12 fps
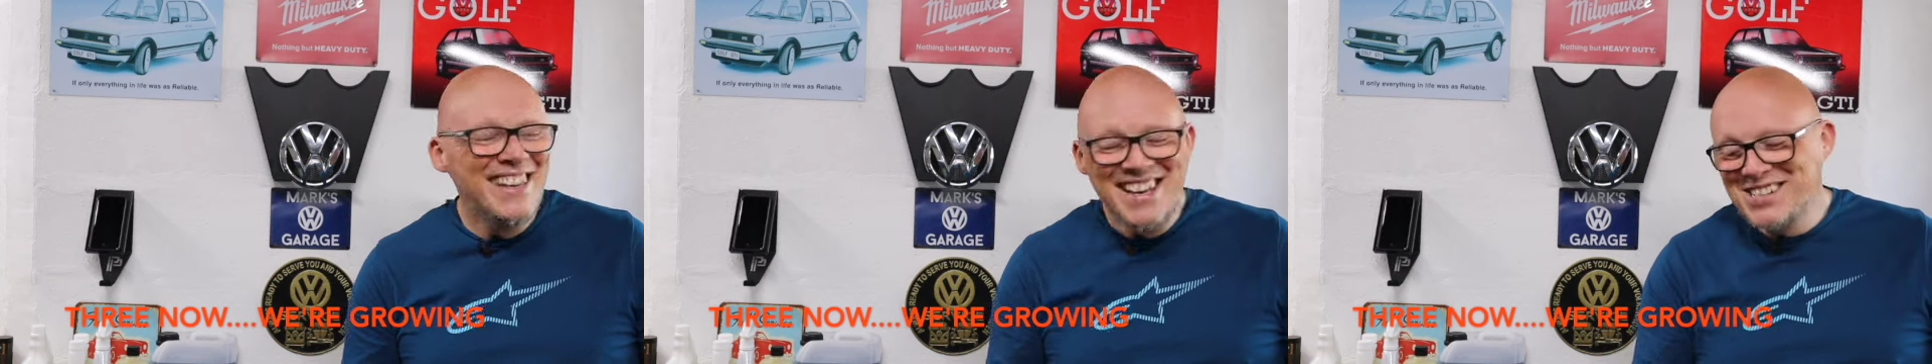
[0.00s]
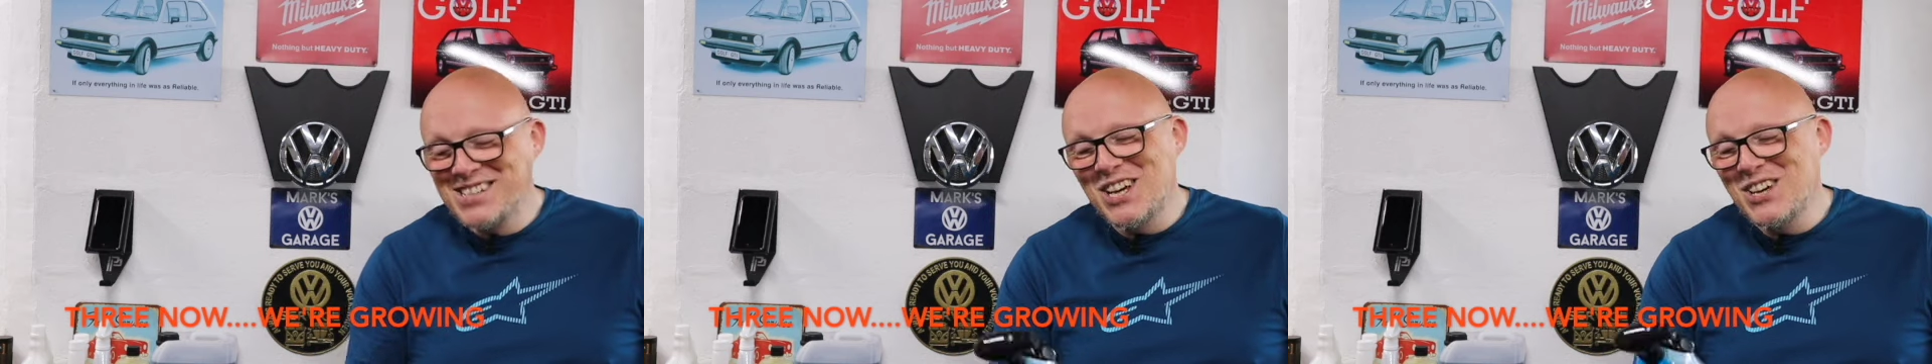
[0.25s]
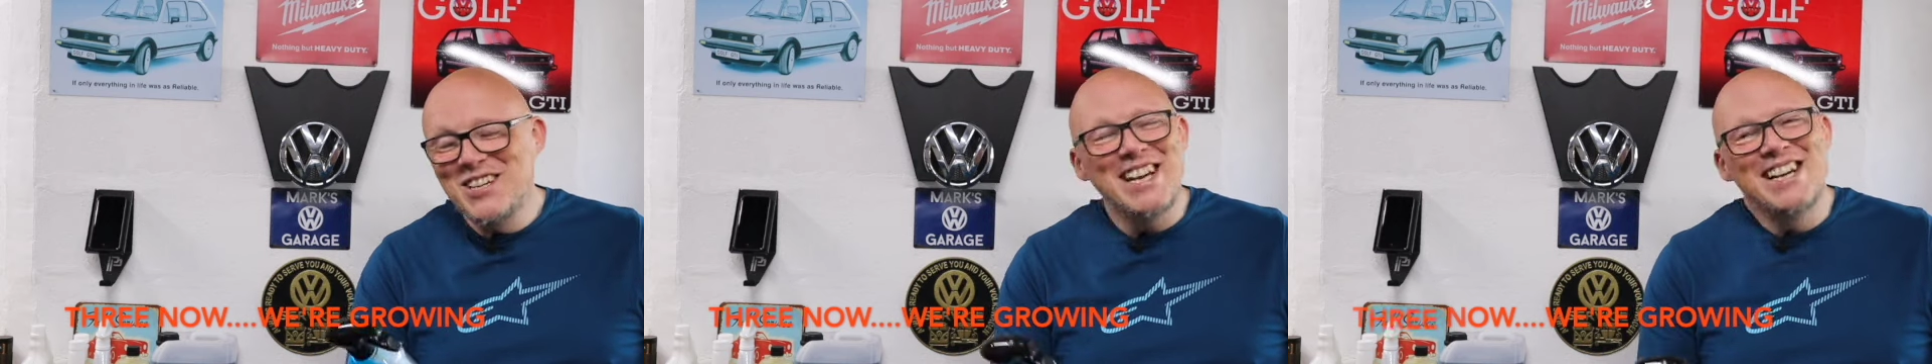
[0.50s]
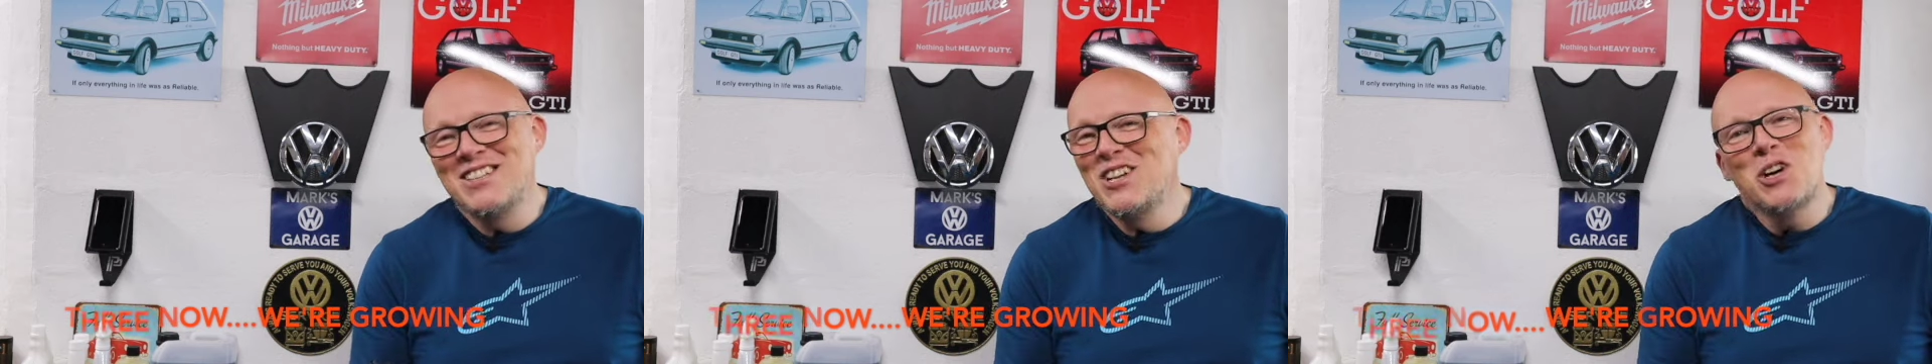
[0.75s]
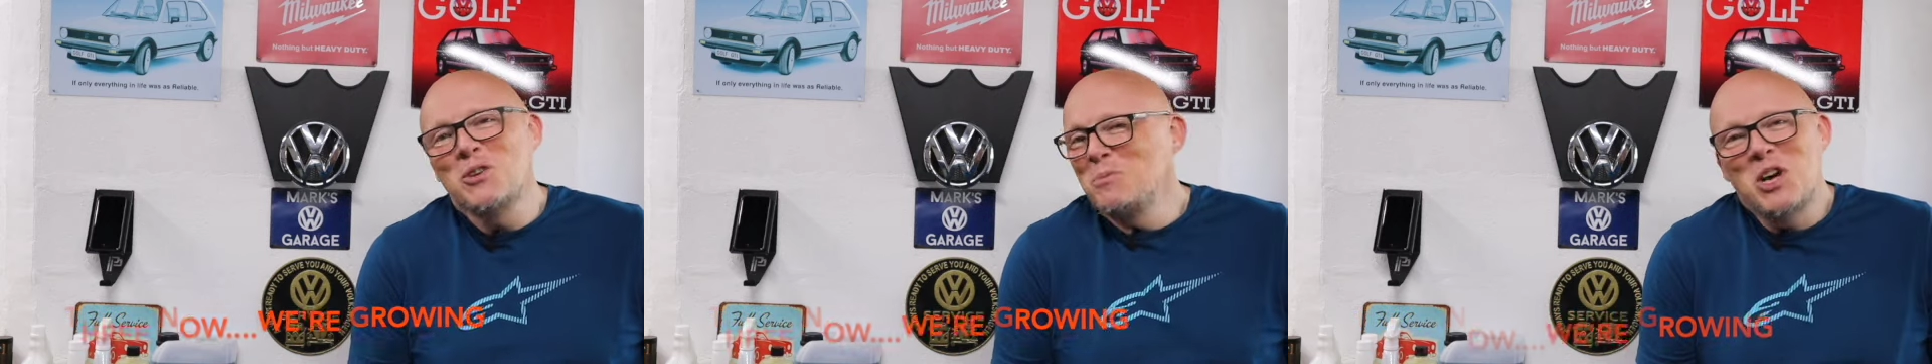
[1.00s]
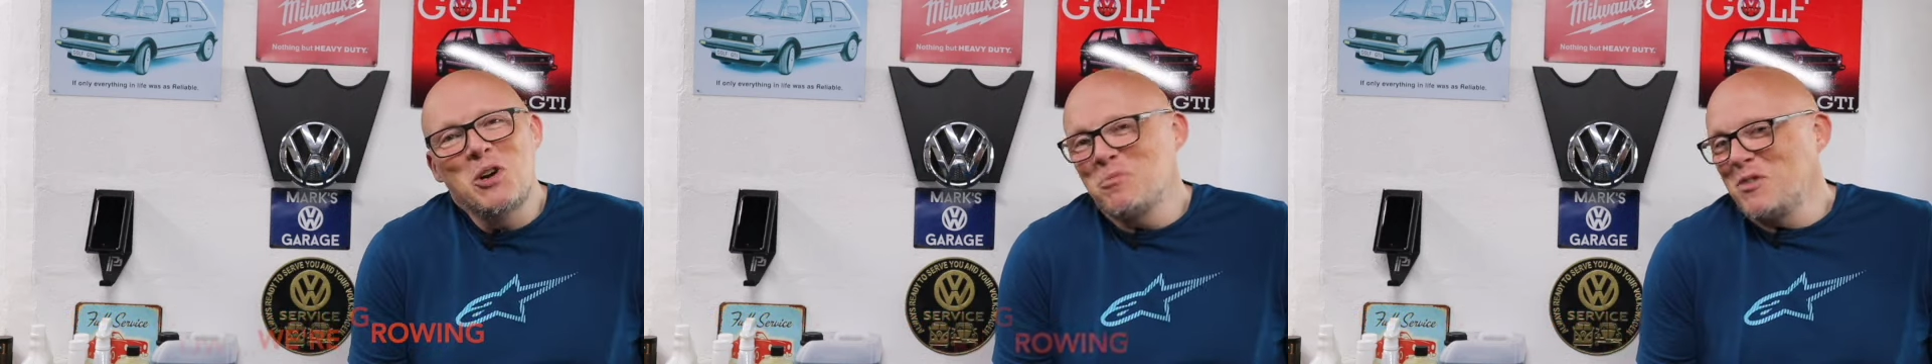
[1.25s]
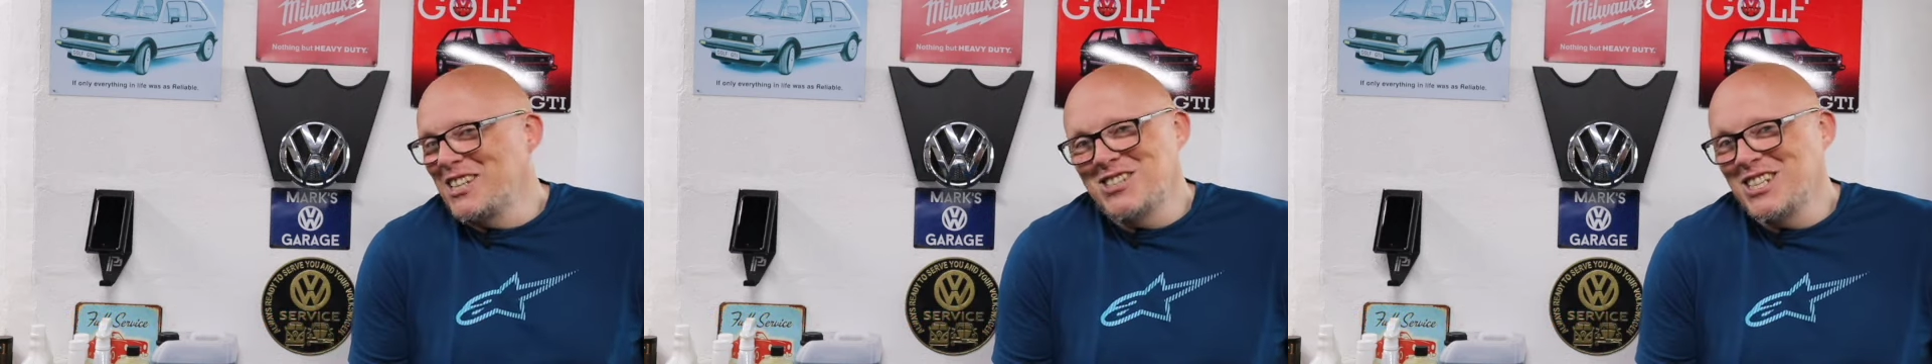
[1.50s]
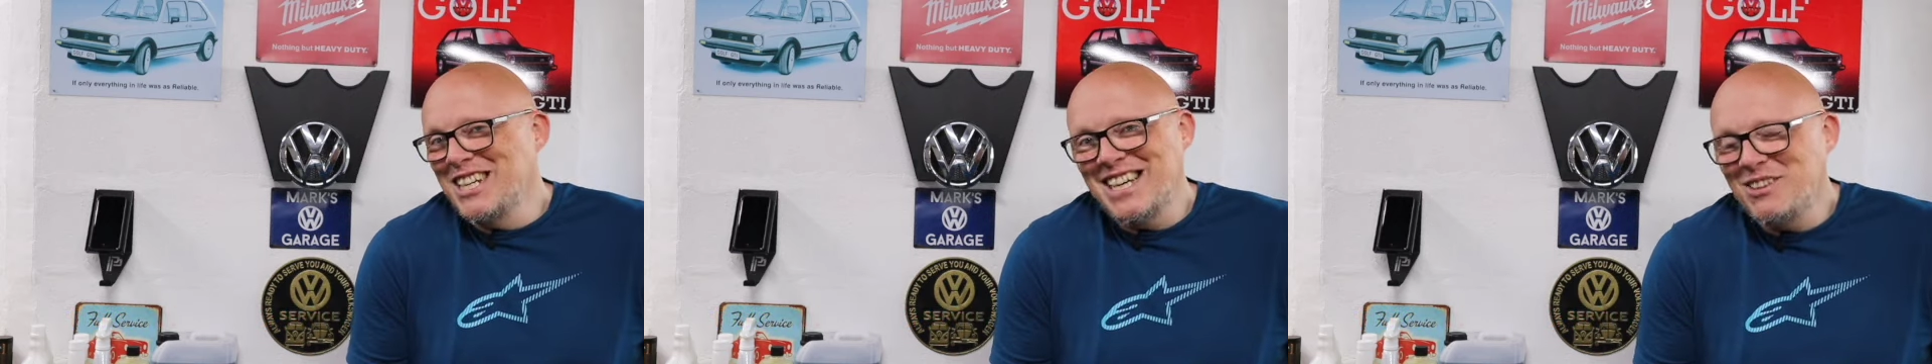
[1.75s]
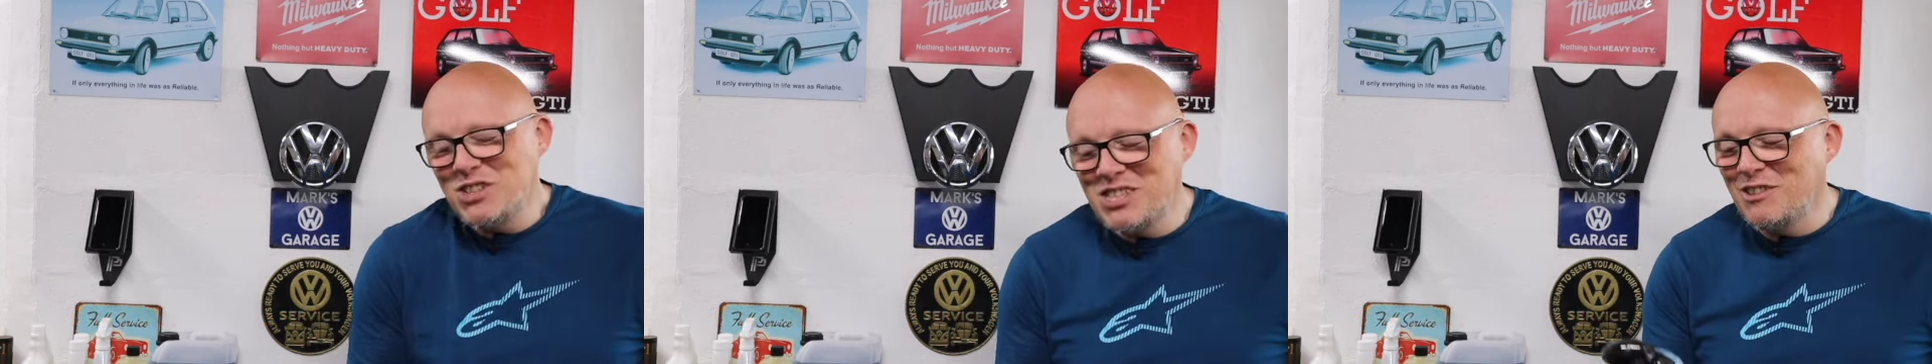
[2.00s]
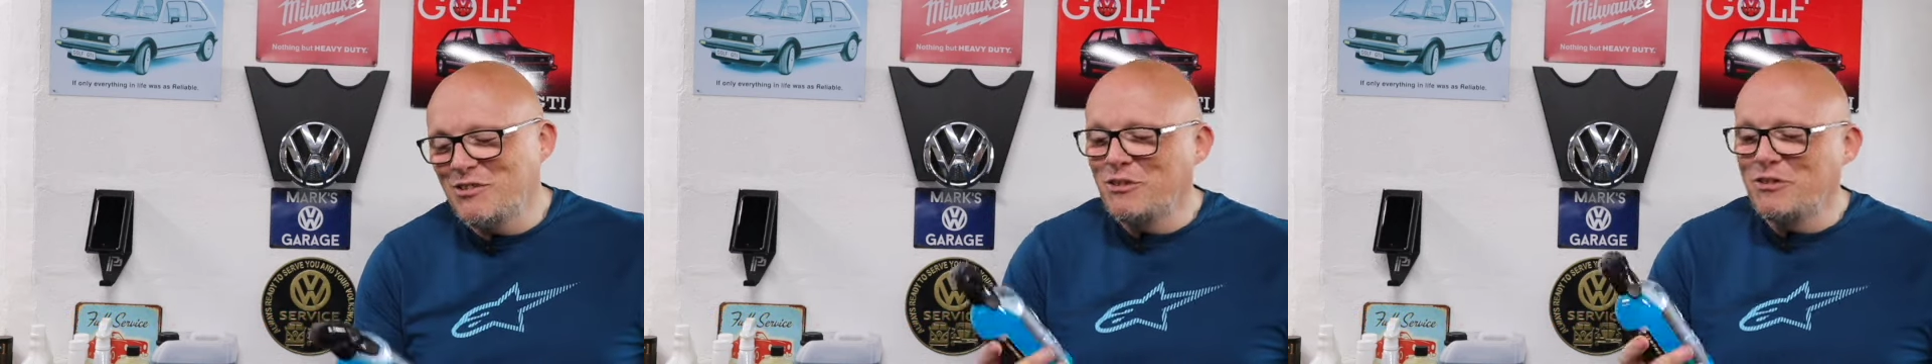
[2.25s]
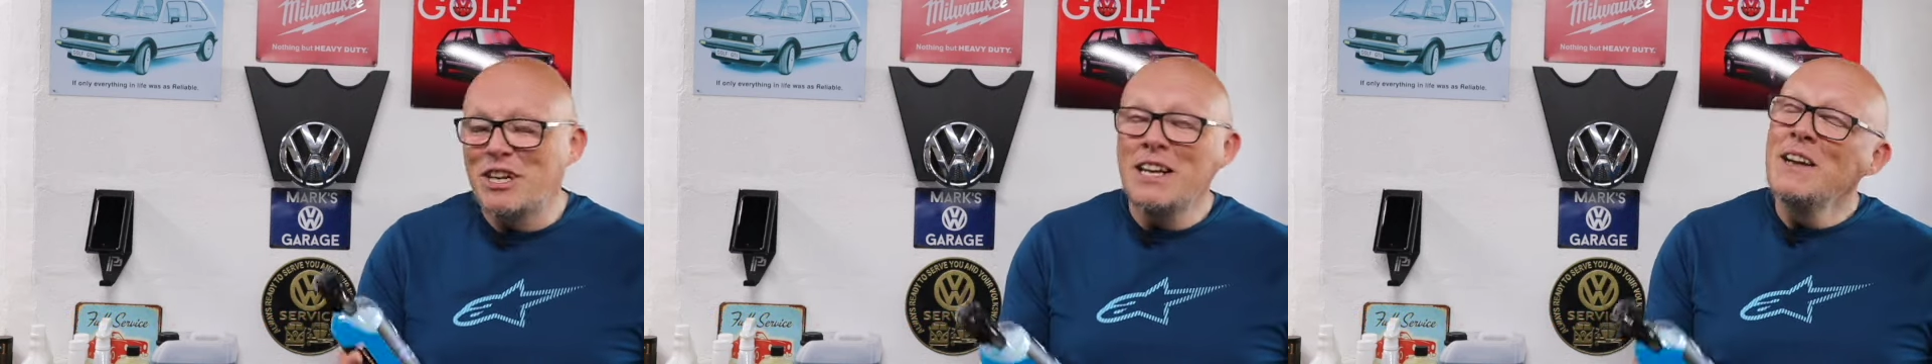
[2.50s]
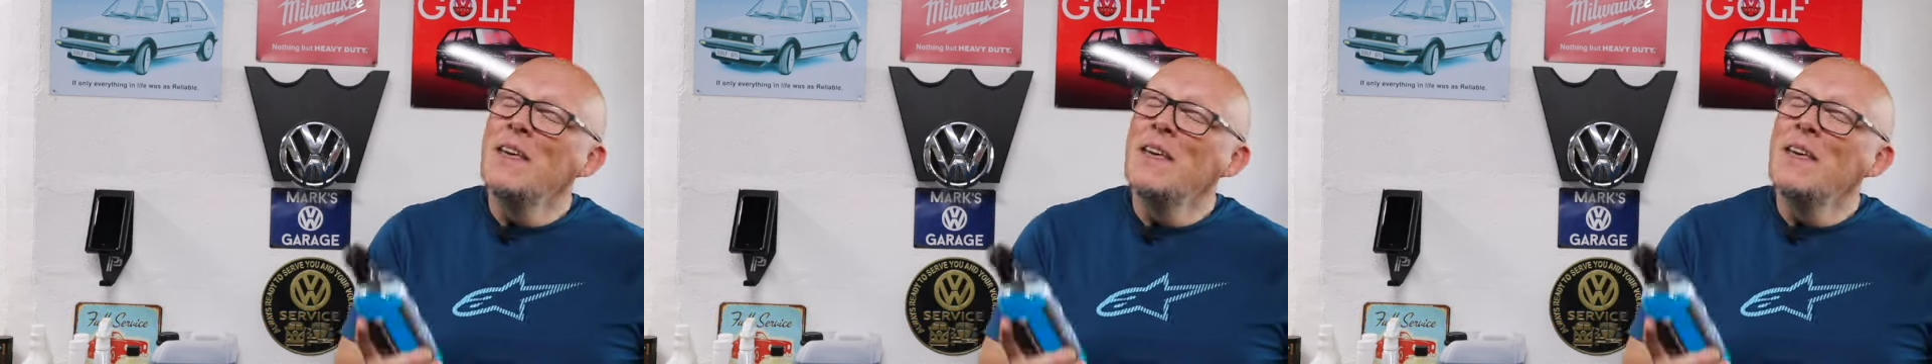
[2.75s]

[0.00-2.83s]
So yeah, no brand's going to give us stuff for free.